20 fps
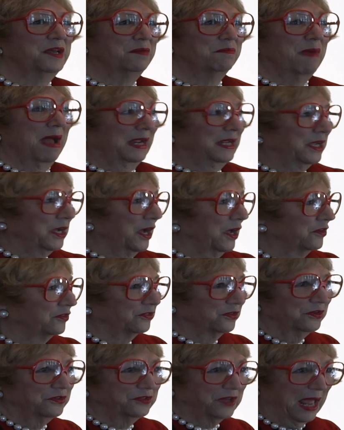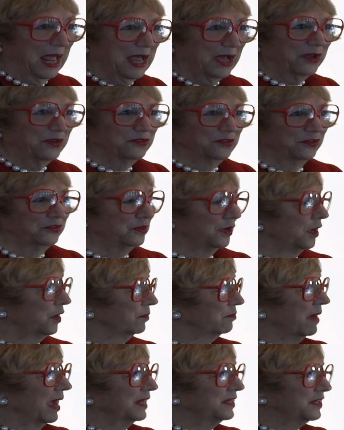my cousins' houses,
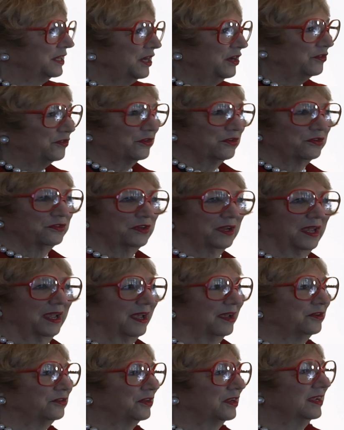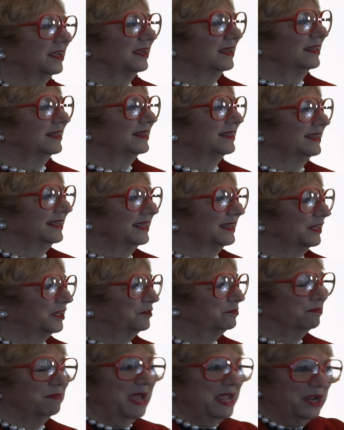my teacher's house, the
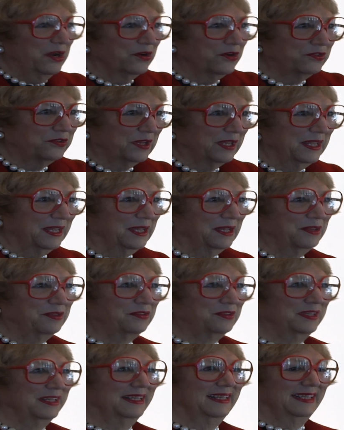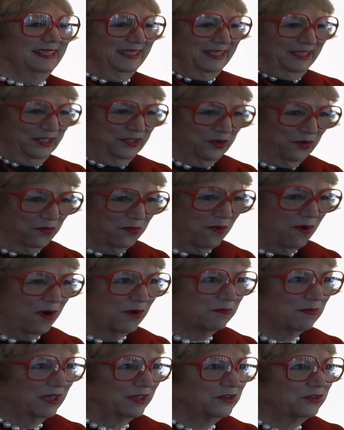mayor's house, you know,
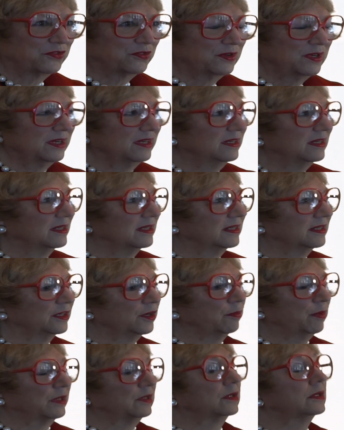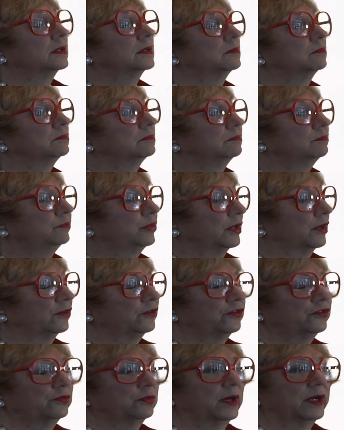walk by the street, and everybody said, put on
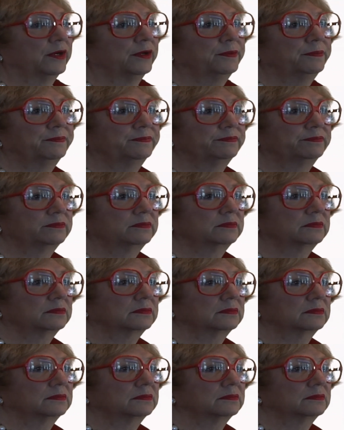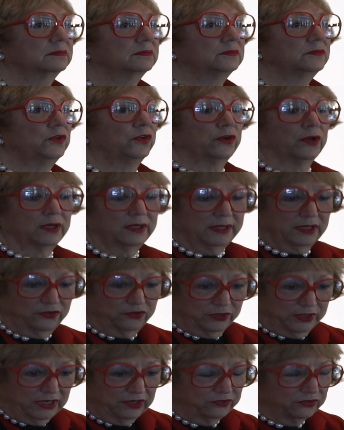your sweater. You're going to need
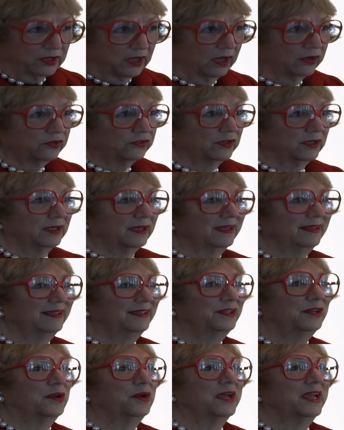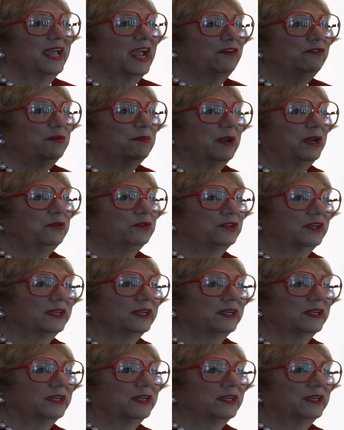your knee socks today. You know, everybody's